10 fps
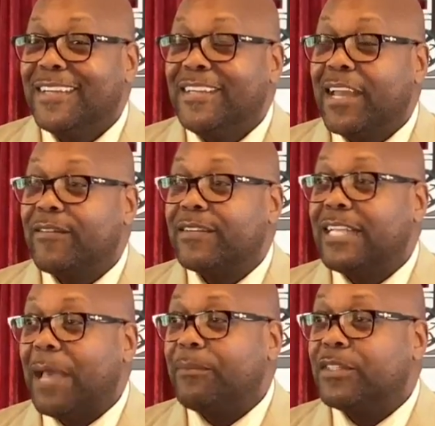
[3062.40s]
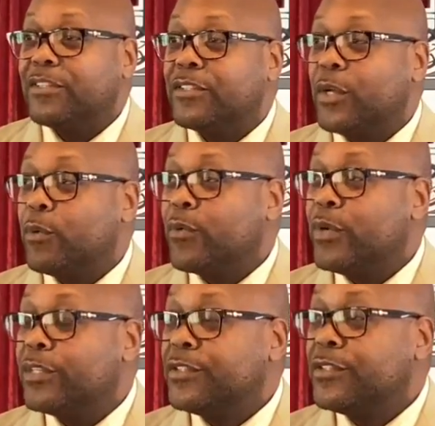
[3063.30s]
never tap into secret
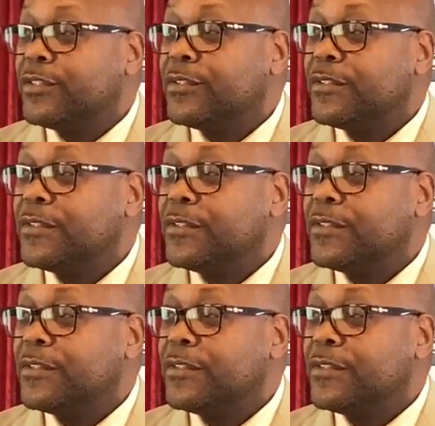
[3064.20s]
riches.